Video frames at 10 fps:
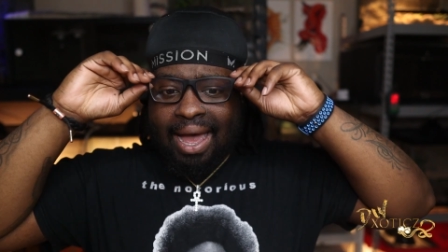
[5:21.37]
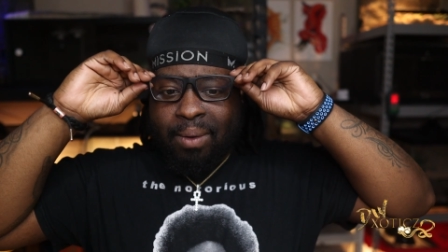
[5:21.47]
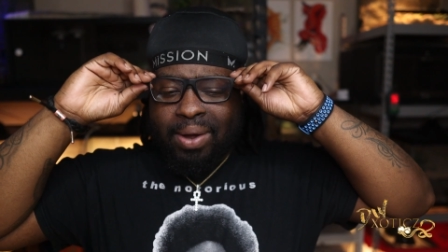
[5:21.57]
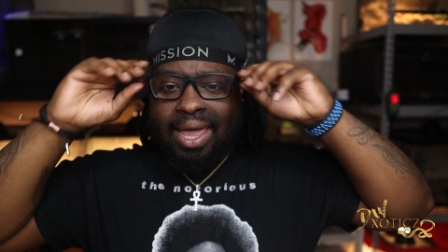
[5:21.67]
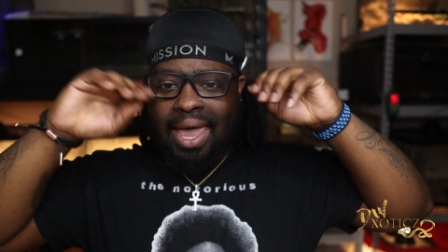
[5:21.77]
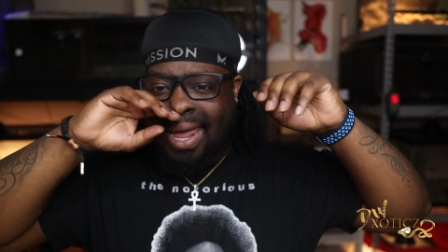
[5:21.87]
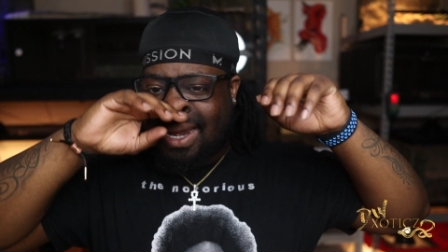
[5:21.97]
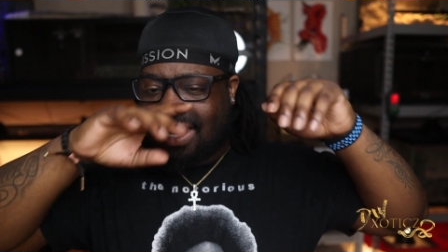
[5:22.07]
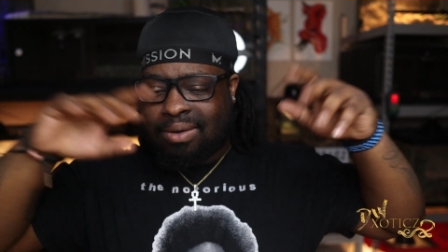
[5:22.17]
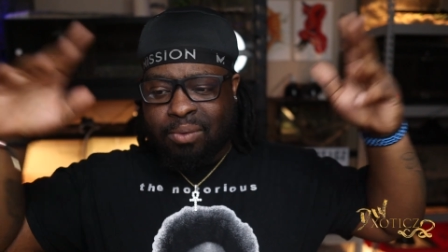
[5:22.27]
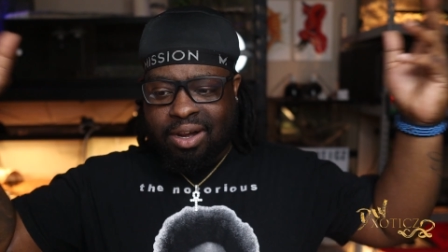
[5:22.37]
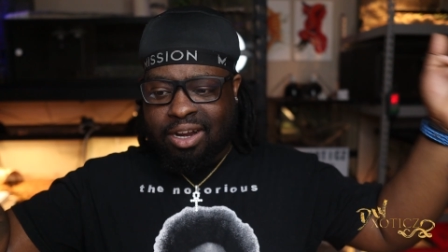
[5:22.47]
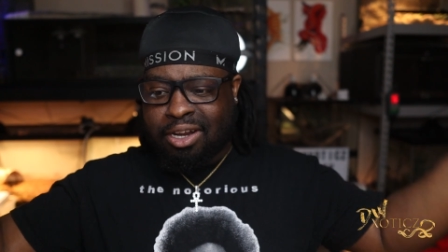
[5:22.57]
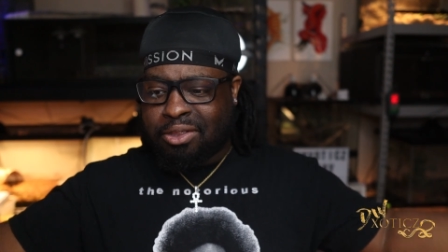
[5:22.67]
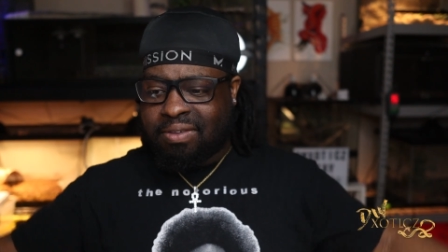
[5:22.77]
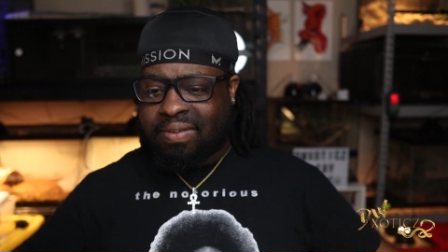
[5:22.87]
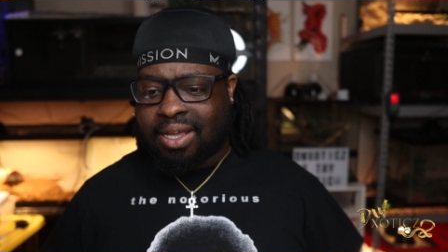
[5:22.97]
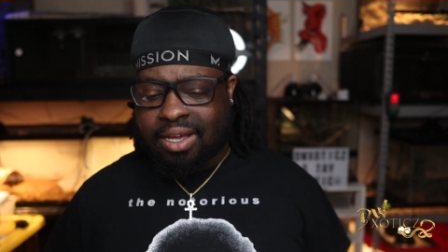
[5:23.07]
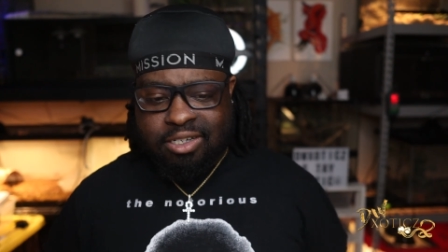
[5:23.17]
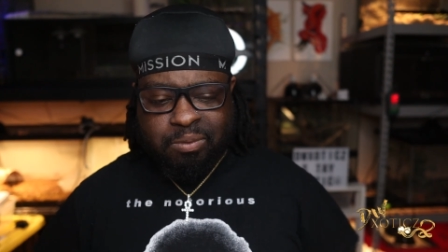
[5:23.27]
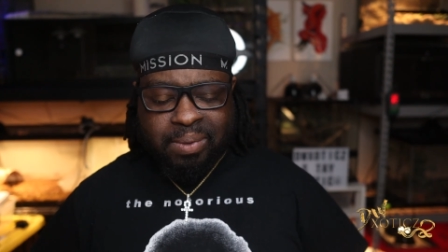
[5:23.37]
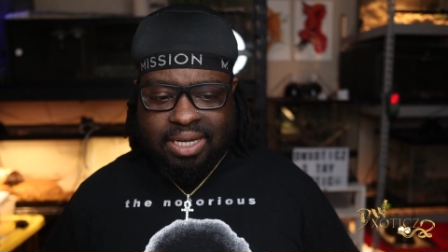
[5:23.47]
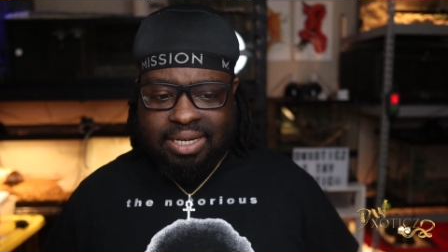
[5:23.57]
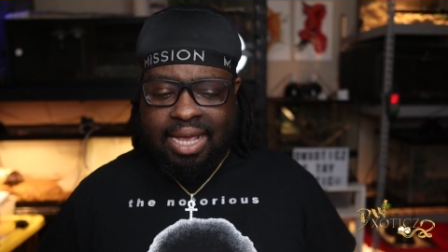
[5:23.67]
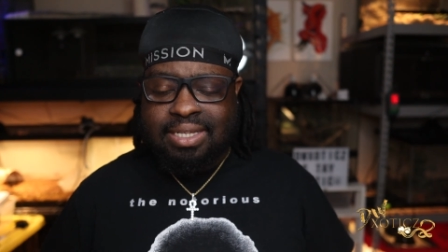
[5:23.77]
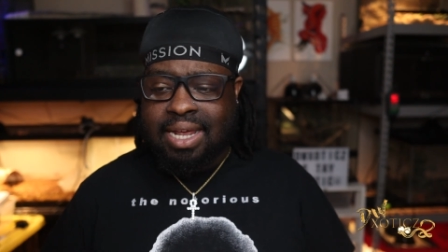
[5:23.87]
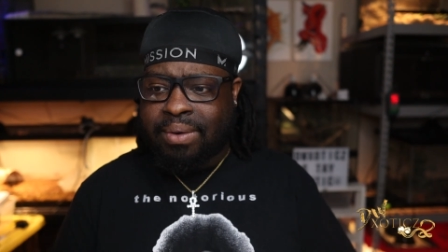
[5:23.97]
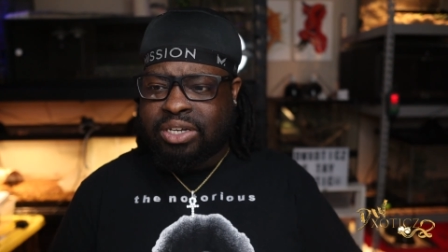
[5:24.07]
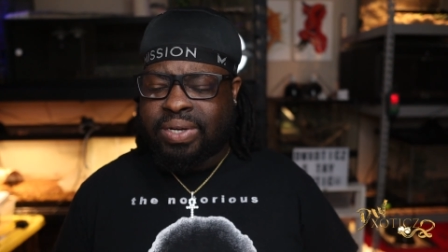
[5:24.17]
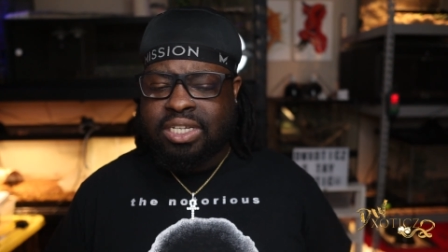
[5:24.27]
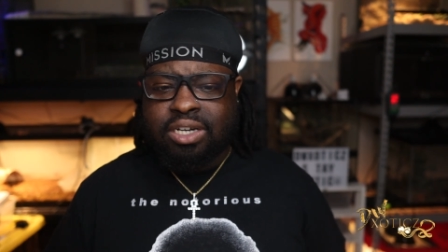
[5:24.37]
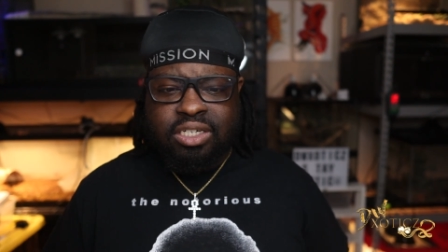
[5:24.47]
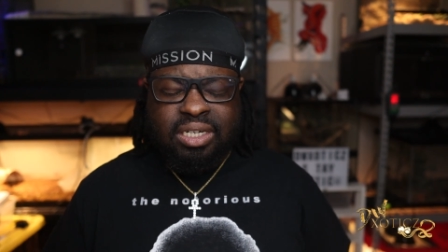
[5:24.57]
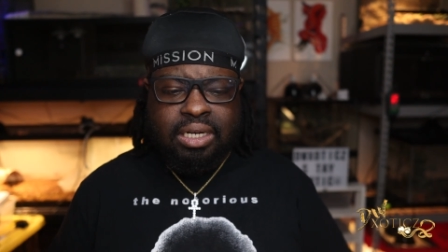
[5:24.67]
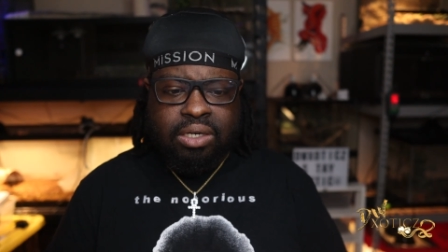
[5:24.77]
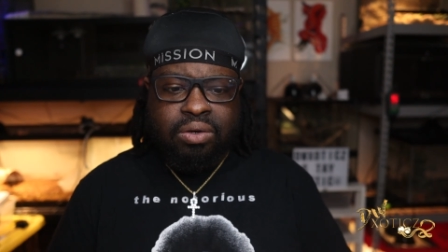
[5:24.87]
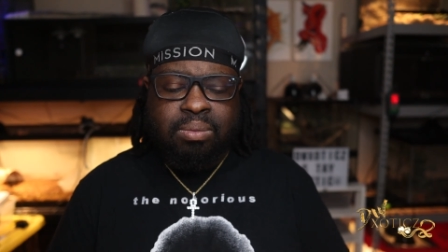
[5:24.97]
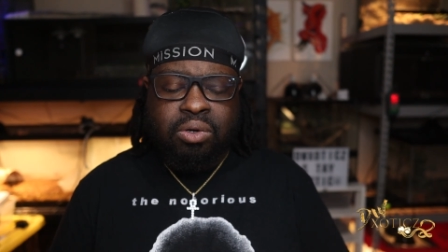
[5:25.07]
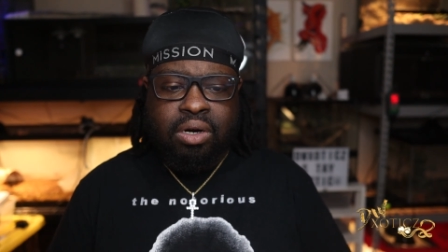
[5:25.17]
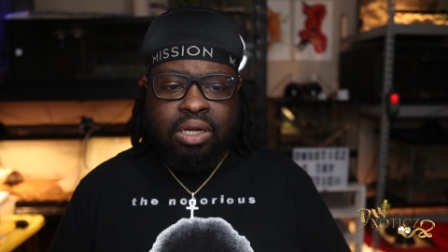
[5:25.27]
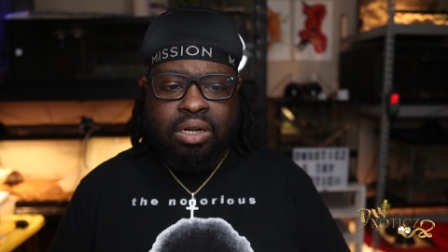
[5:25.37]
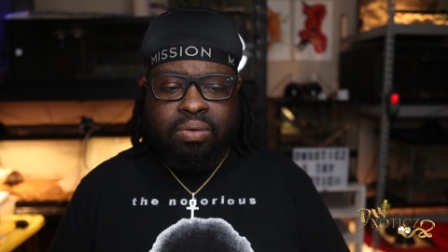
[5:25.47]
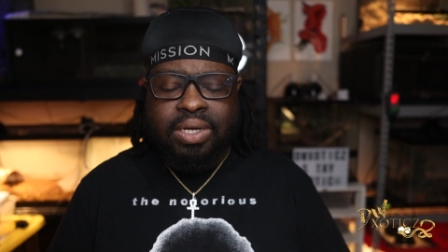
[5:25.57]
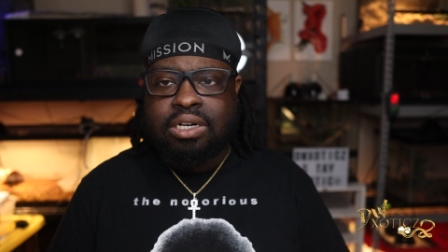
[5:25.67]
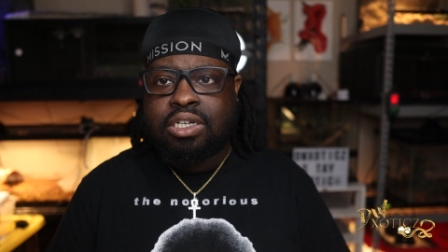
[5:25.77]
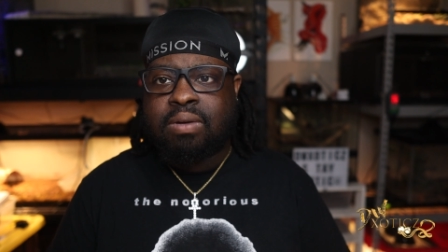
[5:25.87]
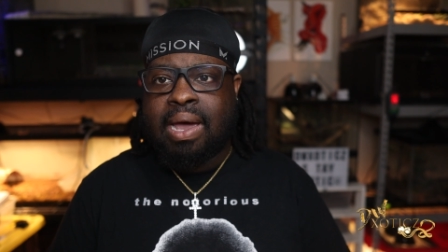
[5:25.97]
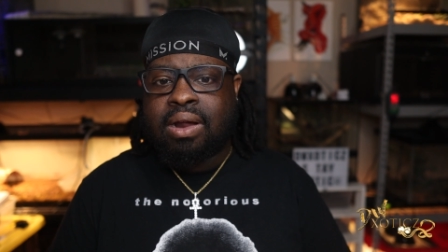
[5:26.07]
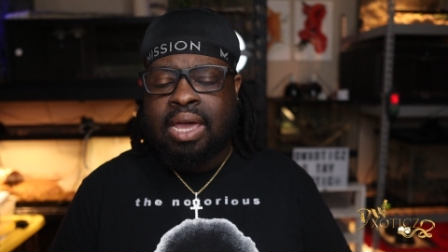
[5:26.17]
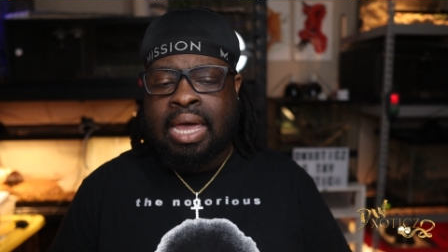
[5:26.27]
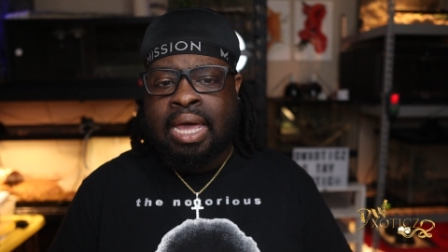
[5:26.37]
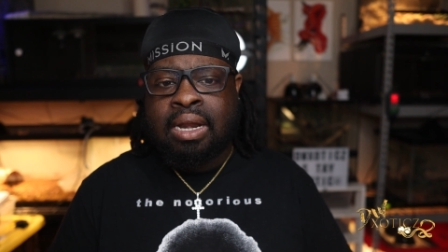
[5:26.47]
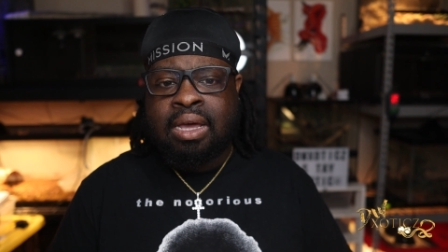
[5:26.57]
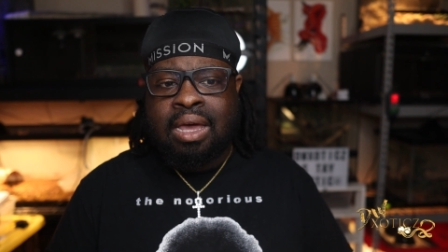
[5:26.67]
I went ahead and wanted to do the video just because, like I said, I was researching it, doing more, you know, research about it, and